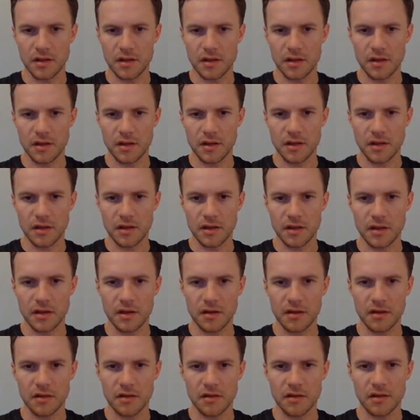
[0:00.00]

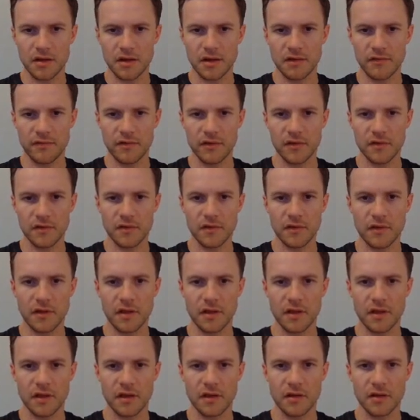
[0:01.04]
And I'll have this
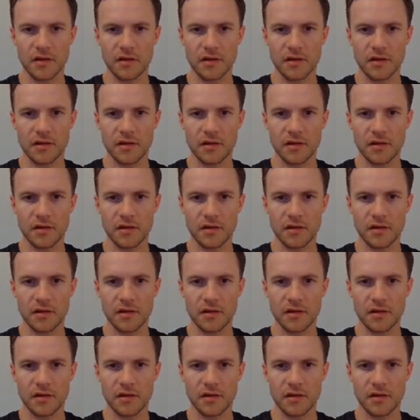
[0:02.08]
in